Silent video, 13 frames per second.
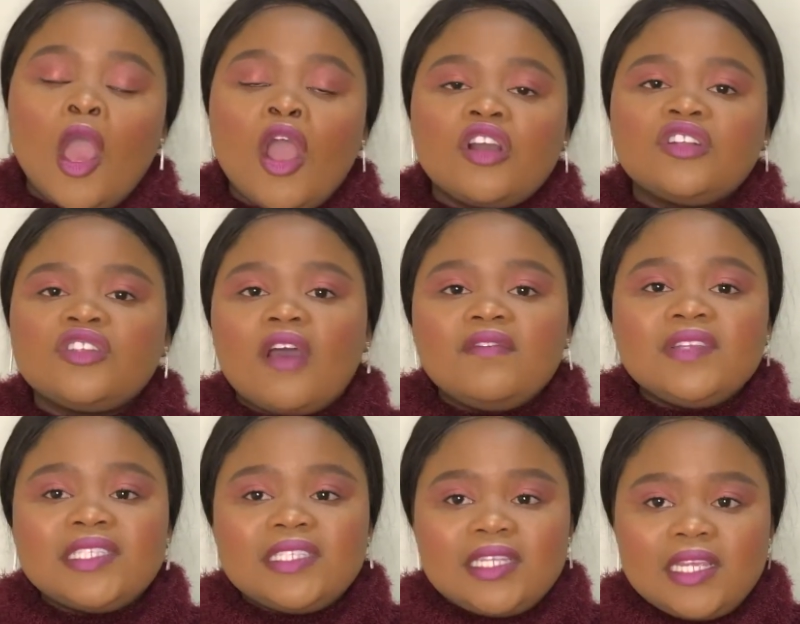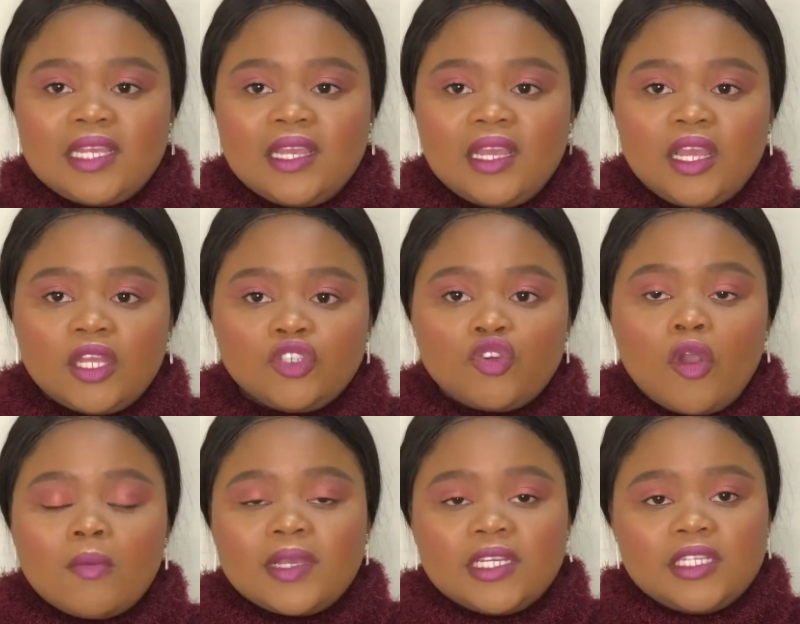Because obviously
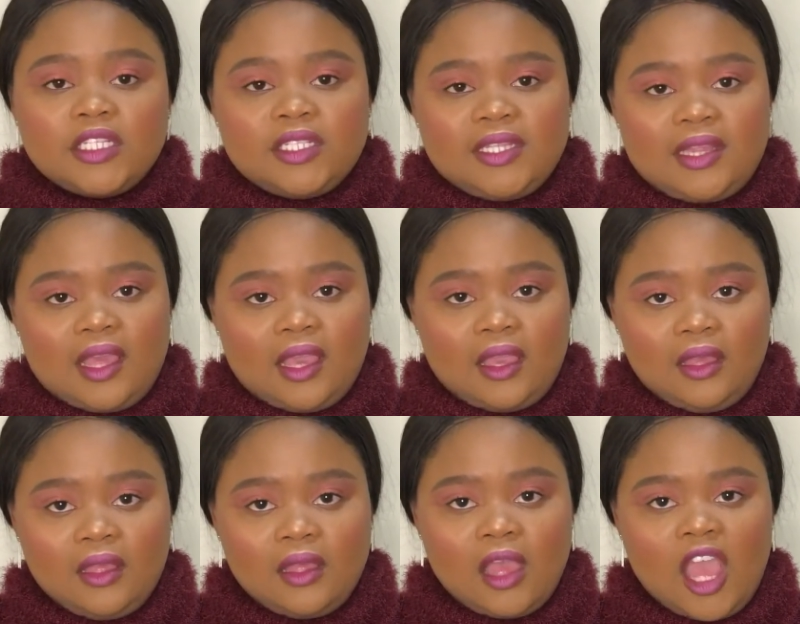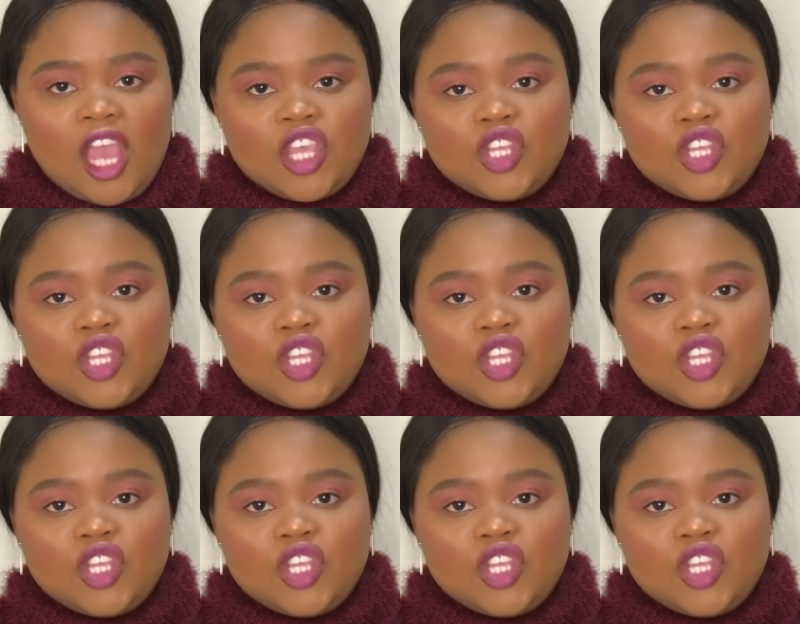trauma is there, you